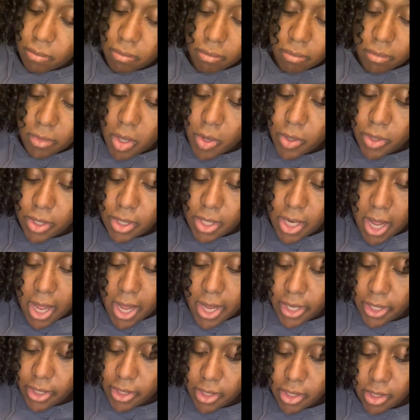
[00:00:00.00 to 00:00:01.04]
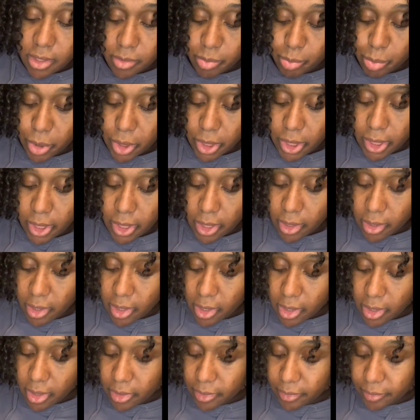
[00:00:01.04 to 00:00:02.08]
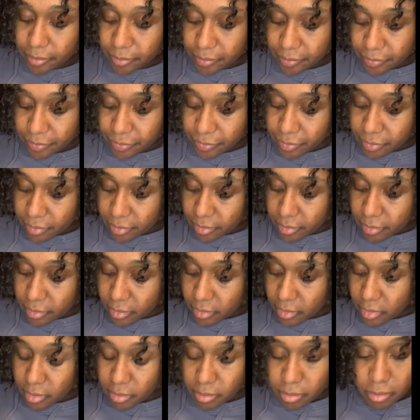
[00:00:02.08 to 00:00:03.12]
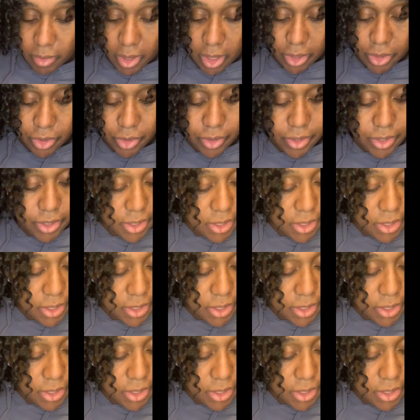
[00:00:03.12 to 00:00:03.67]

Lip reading: no science, just putting it on. Make sure it's